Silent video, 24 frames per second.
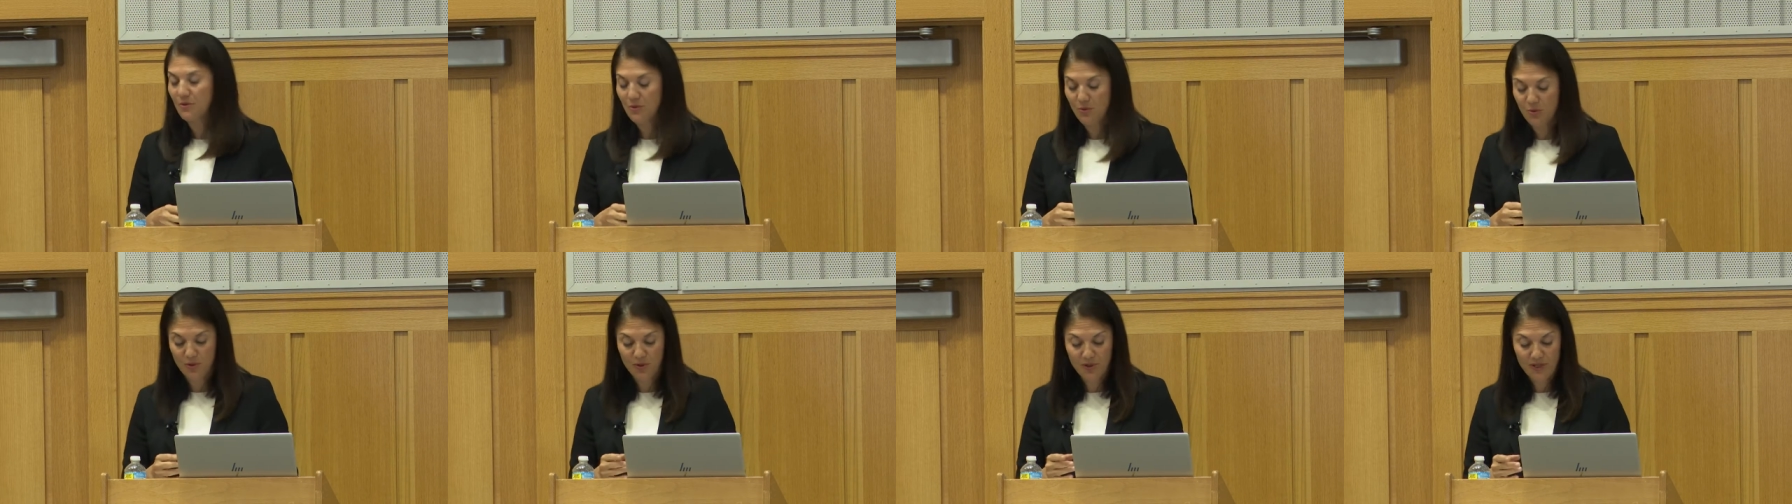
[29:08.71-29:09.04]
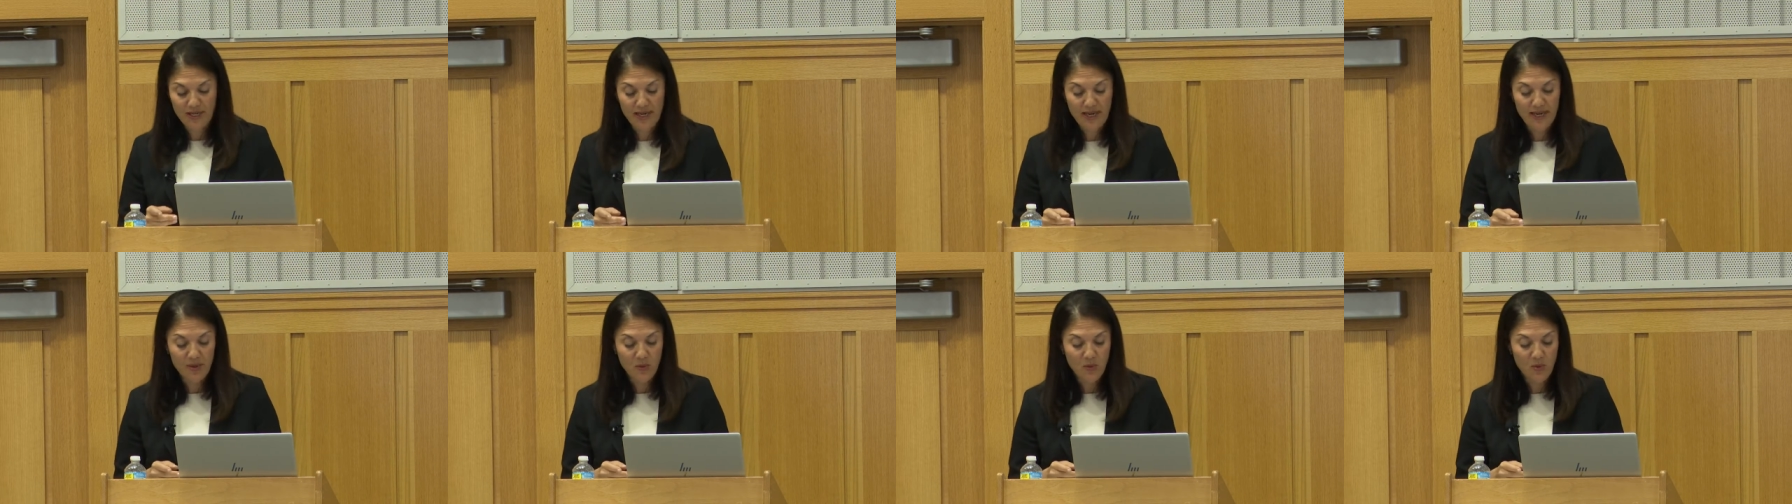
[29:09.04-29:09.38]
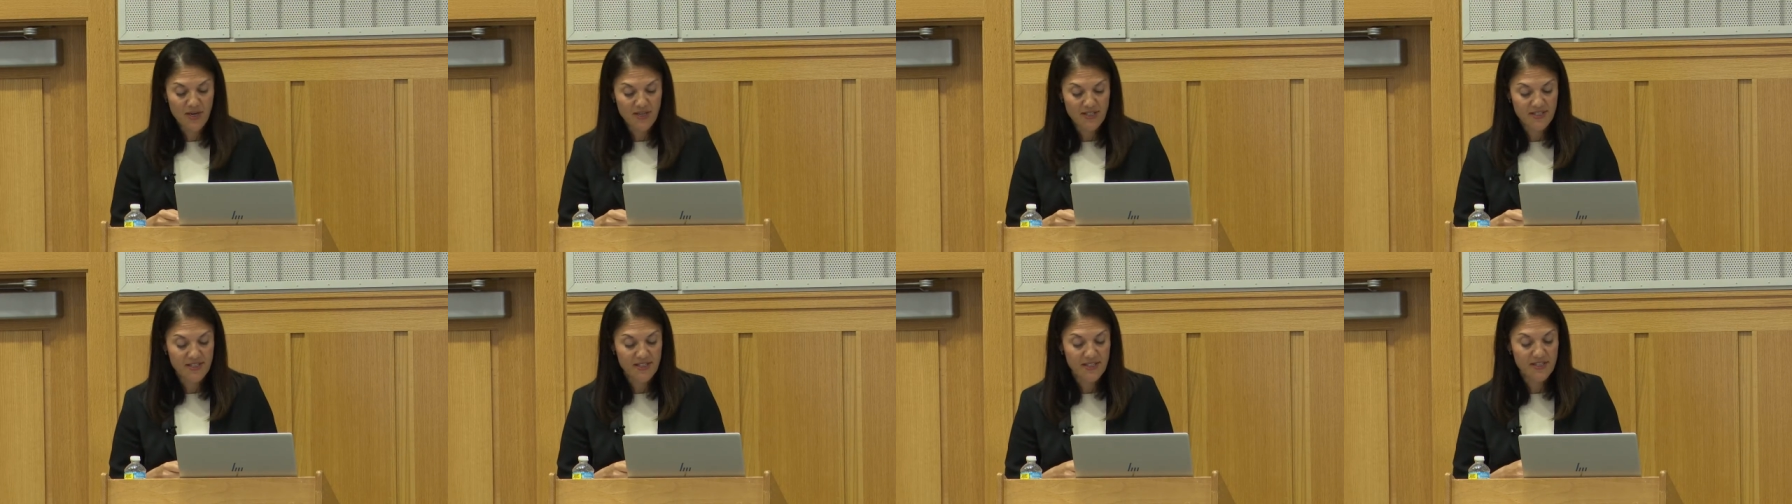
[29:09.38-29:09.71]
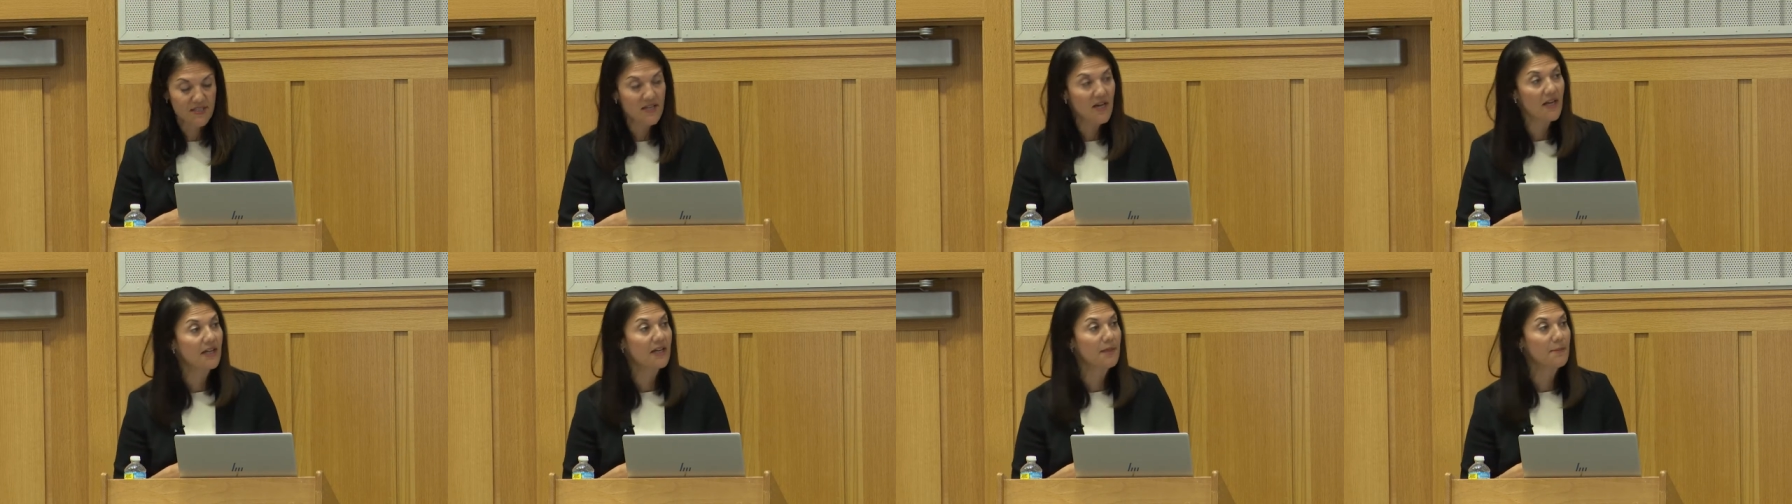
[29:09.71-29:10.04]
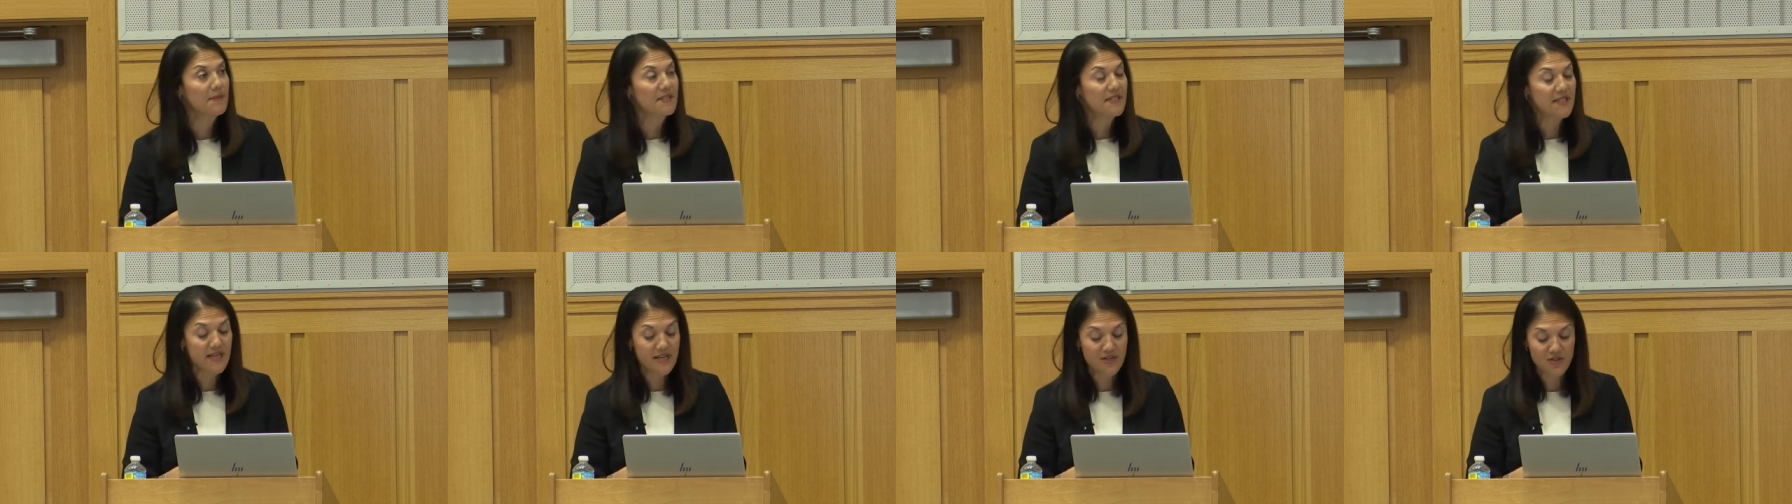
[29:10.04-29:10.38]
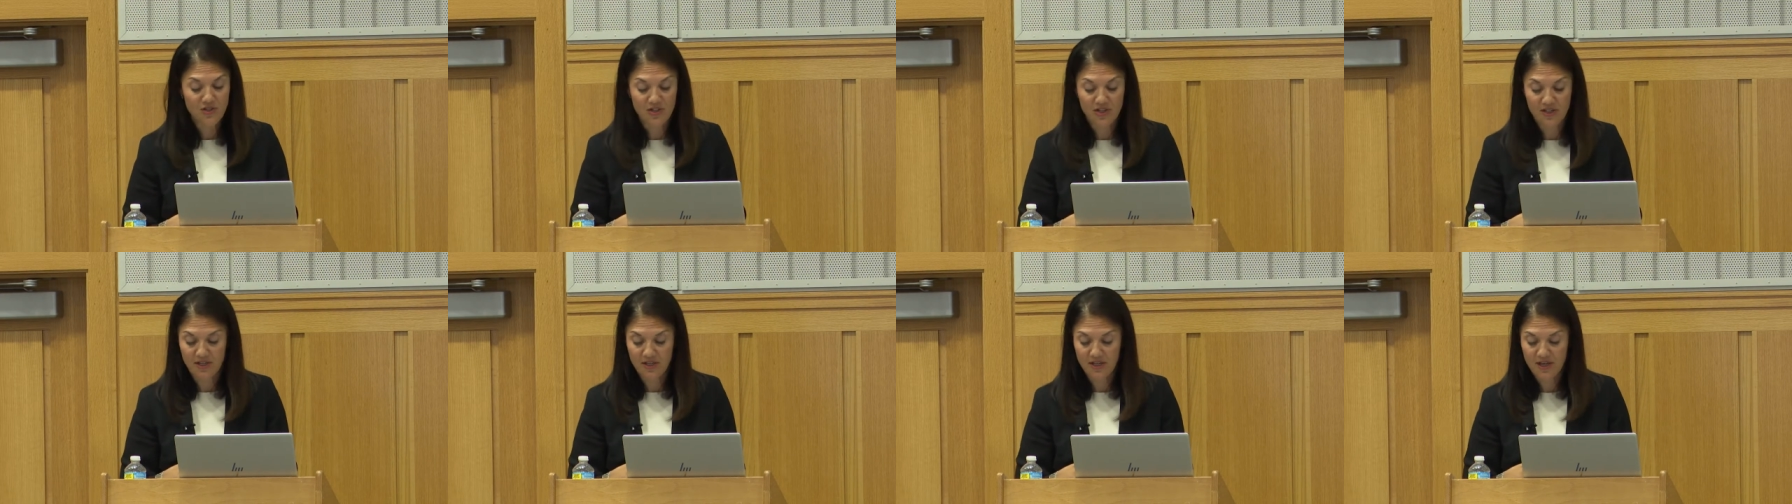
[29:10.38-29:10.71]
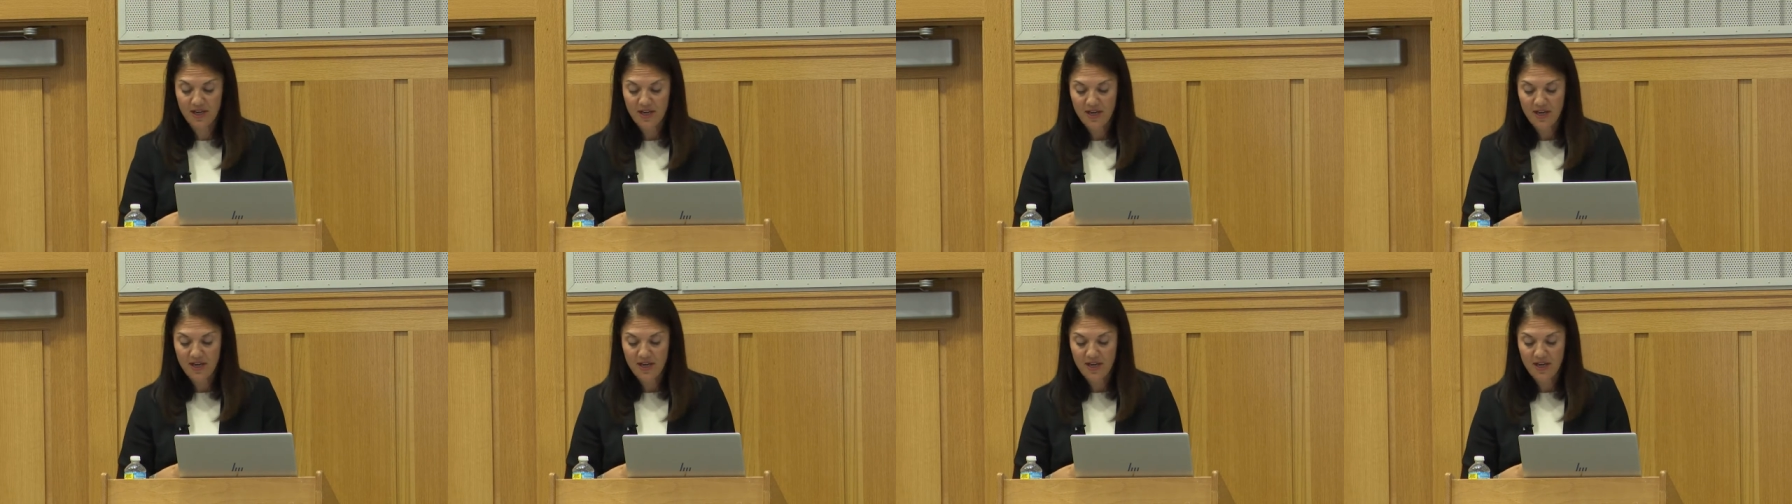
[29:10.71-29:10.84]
or KYC, documentation